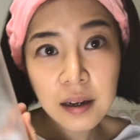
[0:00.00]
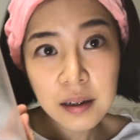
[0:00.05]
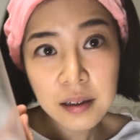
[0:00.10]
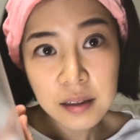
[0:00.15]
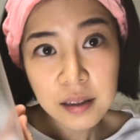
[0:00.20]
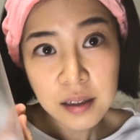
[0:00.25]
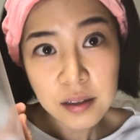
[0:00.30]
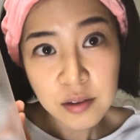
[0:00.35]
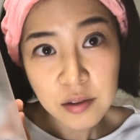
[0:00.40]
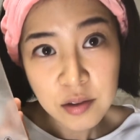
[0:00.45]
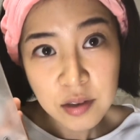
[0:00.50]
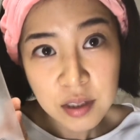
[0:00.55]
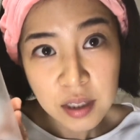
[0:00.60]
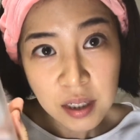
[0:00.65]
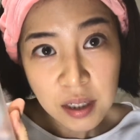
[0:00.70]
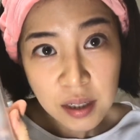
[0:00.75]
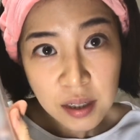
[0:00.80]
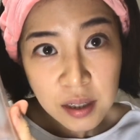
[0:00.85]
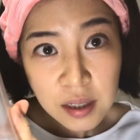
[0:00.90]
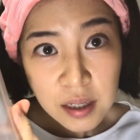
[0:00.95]
Can you see?
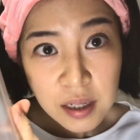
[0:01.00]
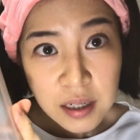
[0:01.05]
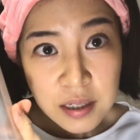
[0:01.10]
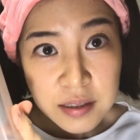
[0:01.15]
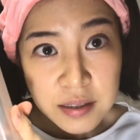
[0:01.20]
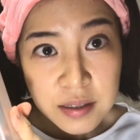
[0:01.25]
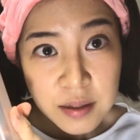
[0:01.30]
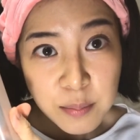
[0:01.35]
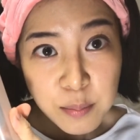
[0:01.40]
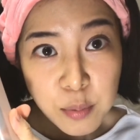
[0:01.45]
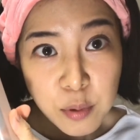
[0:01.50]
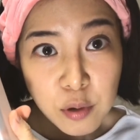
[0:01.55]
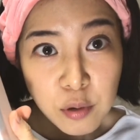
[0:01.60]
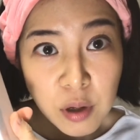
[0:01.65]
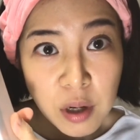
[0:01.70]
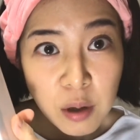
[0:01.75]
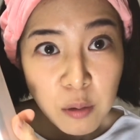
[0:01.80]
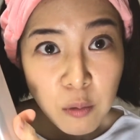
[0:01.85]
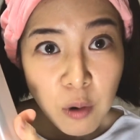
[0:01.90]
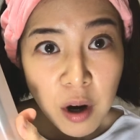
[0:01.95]
It's a
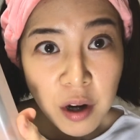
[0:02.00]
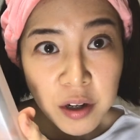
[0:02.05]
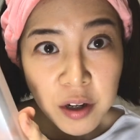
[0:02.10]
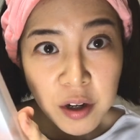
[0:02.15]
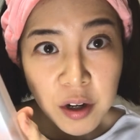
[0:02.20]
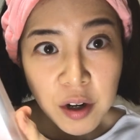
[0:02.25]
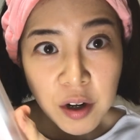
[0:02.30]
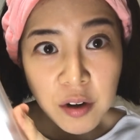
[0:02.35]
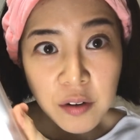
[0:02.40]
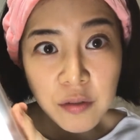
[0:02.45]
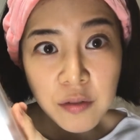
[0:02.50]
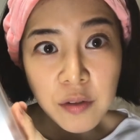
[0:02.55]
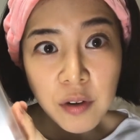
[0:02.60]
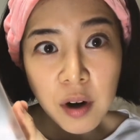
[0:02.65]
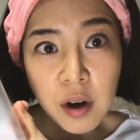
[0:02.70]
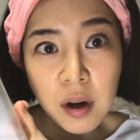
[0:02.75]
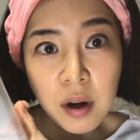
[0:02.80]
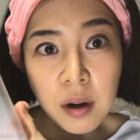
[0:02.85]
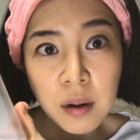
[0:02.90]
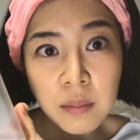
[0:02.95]
beauty water
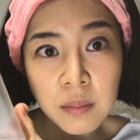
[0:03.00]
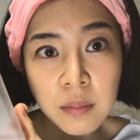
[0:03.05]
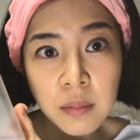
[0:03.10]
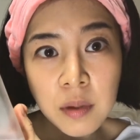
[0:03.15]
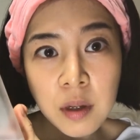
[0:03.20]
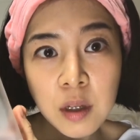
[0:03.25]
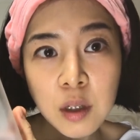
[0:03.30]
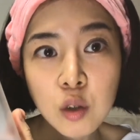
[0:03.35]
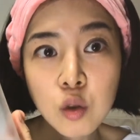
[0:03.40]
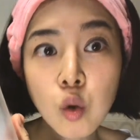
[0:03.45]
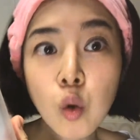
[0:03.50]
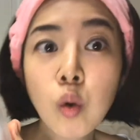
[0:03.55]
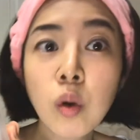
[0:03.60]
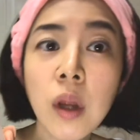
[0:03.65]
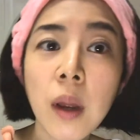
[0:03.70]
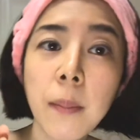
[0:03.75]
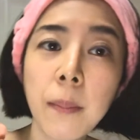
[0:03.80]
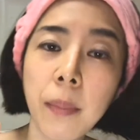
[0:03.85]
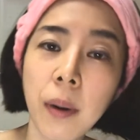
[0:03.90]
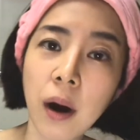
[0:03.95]
from
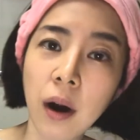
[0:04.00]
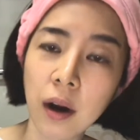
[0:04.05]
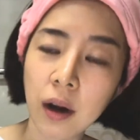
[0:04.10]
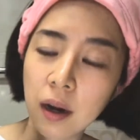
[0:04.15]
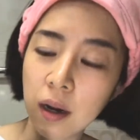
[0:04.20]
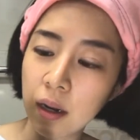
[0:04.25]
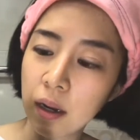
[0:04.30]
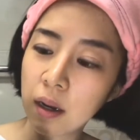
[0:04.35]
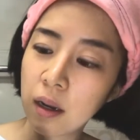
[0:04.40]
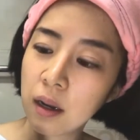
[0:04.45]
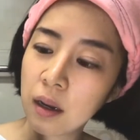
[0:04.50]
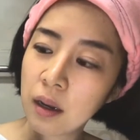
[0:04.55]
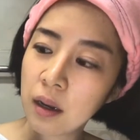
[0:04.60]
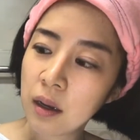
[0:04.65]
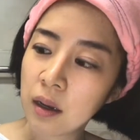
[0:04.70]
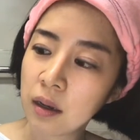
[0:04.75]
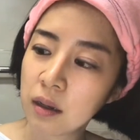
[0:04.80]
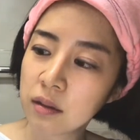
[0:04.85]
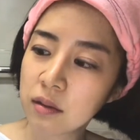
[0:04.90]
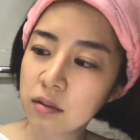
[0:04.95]
SON&PARK.
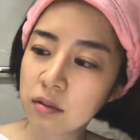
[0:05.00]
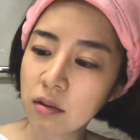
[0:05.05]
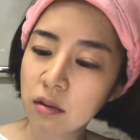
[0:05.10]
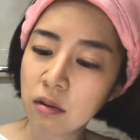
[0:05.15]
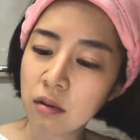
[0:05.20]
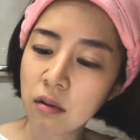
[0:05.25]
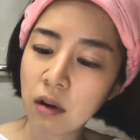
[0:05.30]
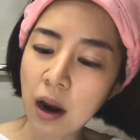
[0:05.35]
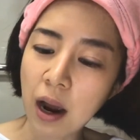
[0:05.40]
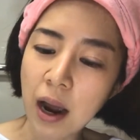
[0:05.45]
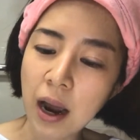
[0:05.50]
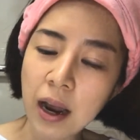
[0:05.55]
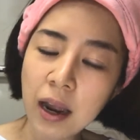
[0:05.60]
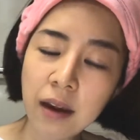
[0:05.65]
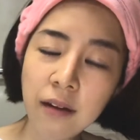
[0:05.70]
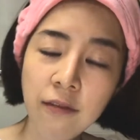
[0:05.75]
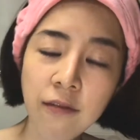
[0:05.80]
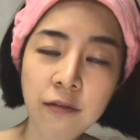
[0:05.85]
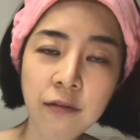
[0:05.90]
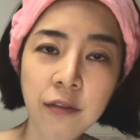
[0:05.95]
So
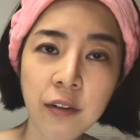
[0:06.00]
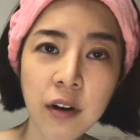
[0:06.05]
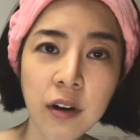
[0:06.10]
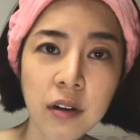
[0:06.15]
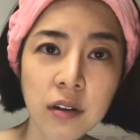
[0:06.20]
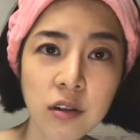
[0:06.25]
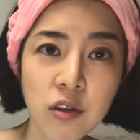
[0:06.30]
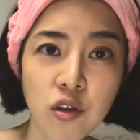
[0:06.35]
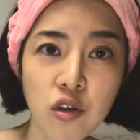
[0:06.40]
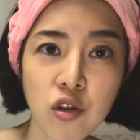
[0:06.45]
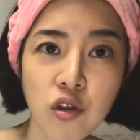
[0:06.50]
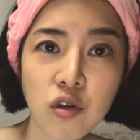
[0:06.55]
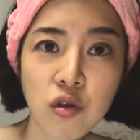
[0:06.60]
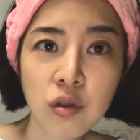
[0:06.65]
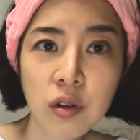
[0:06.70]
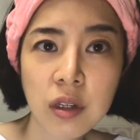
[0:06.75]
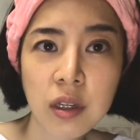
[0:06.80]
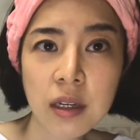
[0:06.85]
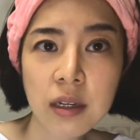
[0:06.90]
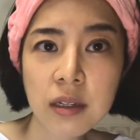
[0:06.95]
I first knew
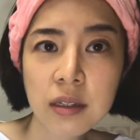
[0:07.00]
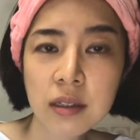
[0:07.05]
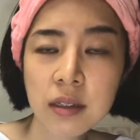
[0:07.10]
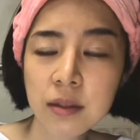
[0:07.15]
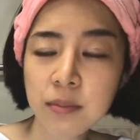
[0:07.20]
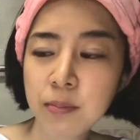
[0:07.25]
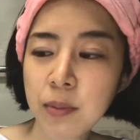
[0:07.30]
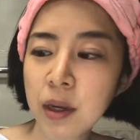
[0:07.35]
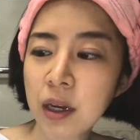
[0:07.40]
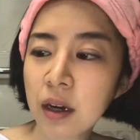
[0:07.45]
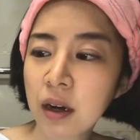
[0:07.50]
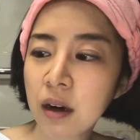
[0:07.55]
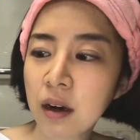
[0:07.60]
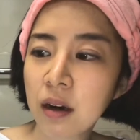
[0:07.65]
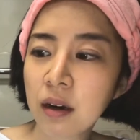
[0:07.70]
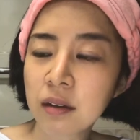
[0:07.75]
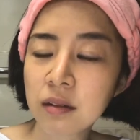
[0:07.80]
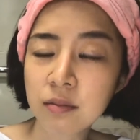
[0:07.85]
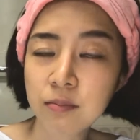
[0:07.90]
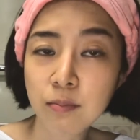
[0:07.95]
this
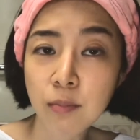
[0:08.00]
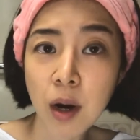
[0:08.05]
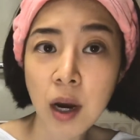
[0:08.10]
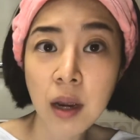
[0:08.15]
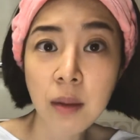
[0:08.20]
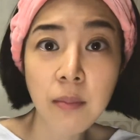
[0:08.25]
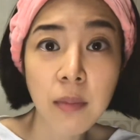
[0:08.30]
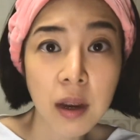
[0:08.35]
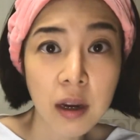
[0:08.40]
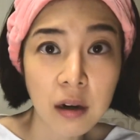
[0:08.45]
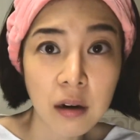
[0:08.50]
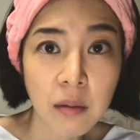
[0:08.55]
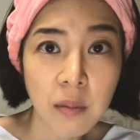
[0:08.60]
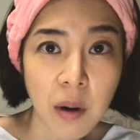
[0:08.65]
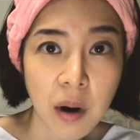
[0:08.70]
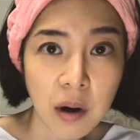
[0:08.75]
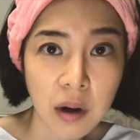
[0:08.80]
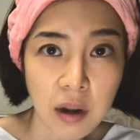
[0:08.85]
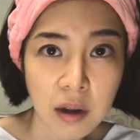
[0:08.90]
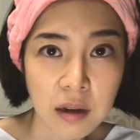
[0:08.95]
because my makeup
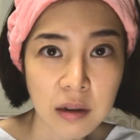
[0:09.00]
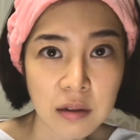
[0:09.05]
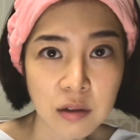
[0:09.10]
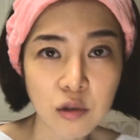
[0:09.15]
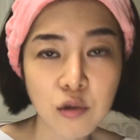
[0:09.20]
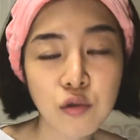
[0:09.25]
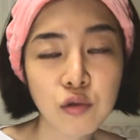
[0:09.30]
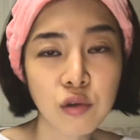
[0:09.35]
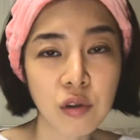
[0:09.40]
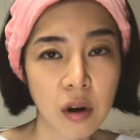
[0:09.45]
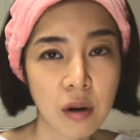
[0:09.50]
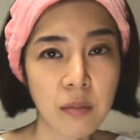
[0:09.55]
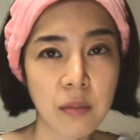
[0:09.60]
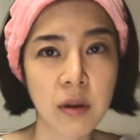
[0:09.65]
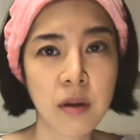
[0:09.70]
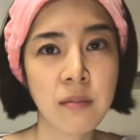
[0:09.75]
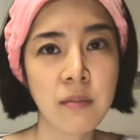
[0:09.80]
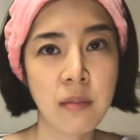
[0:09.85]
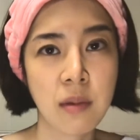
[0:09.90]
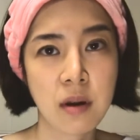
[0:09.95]
artist who taught
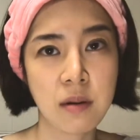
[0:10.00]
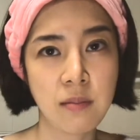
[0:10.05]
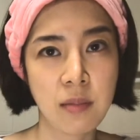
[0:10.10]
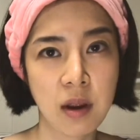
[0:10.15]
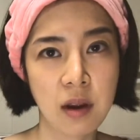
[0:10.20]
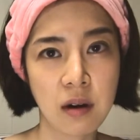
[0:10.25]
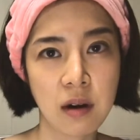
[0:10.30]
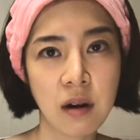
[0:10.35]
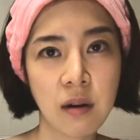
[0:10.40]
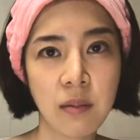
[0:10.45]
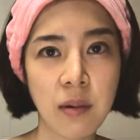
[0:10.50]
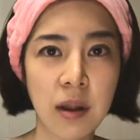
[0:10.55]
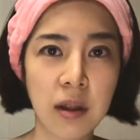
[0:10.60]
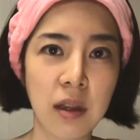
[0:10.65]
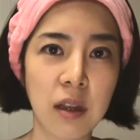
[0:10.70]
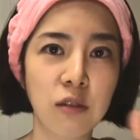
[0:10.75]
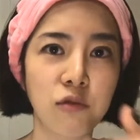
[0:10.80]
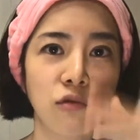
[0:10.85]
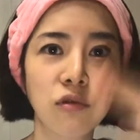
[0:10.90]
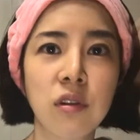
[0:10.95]
me my makeup and
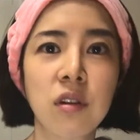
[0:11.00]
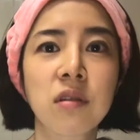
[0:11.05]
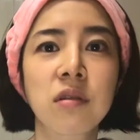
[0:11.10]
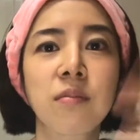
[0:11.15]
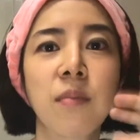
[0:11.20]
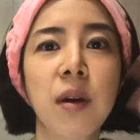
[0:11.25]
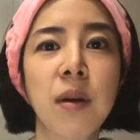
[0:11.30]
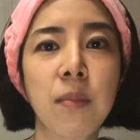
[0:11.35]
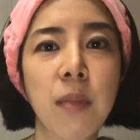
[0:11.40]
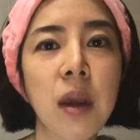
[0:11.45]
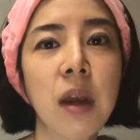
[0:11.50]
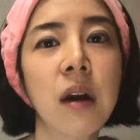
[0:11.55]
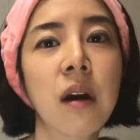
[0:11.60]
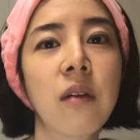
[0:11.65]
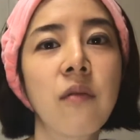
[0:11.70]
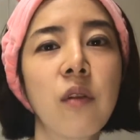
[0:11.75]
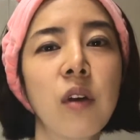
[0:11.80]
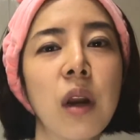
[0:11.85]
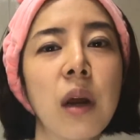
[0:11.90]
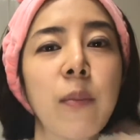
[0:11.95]
then who does my
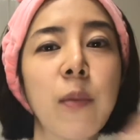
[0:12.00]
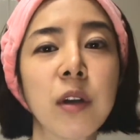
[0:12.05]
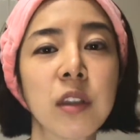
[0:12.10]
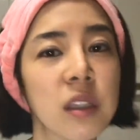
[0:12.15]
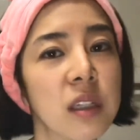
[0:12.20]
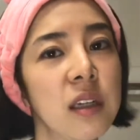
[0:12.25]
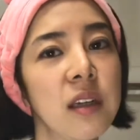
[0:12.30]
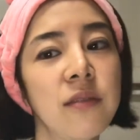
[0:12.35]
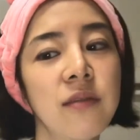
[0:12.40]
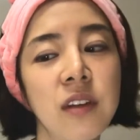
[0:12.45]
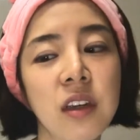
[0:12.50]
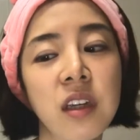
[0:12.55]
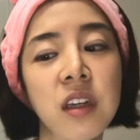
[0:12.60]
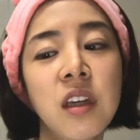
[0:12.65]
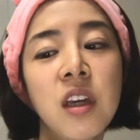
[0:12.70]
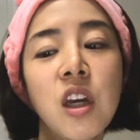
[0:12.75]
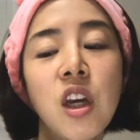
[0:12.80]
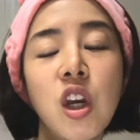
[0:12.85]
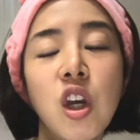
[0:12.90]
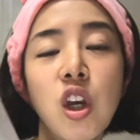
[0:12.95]
makeup when I'm on
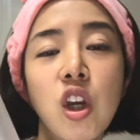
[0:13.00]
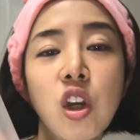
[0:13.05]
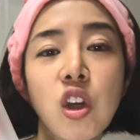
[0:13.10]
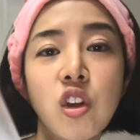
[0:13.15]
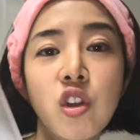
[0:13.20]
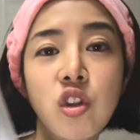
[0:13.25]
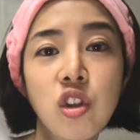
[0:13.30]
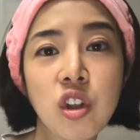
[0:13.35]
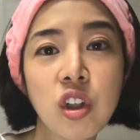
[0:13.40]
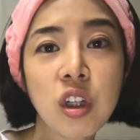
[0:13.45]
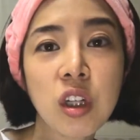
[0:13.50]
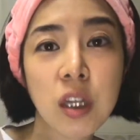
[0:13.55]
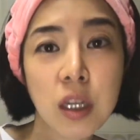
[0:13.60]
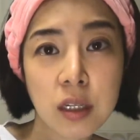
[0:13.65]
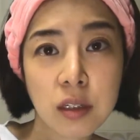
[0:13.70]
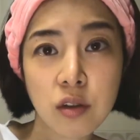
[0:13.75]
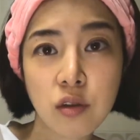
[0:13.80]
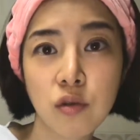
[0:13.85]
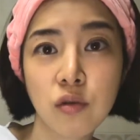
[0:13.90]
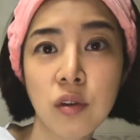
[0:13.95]
TV, she
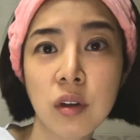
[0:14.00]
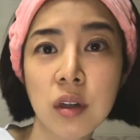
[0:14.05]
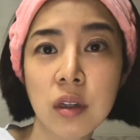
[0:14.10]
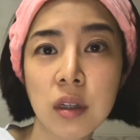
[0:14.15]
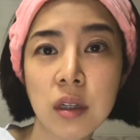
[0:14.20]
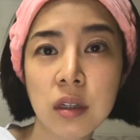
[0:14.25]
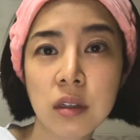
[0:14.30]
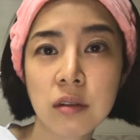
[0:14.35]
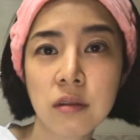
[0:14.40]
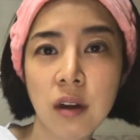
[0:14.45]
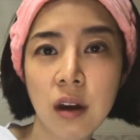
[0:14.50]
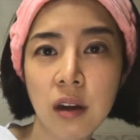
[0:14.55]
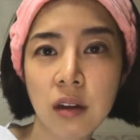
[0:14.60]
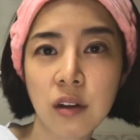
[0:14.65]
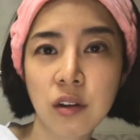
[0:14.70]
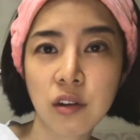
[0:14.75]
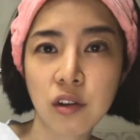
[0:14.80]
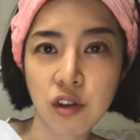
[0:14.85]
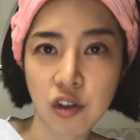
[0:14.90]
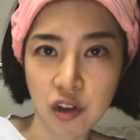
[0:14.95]
is using this at
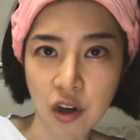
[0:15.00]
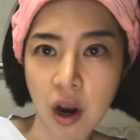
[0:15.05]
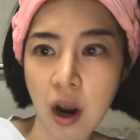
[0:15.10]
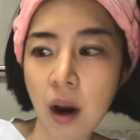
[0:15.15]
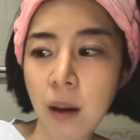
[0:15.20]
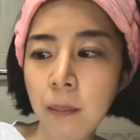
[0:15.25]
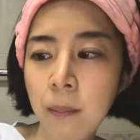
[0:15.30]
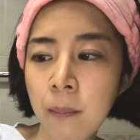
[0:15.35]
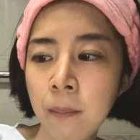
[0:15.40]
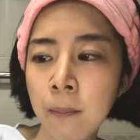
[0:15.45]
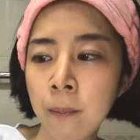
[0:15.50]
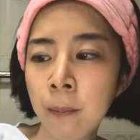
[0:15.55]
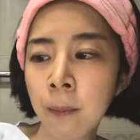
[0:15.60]
her shop.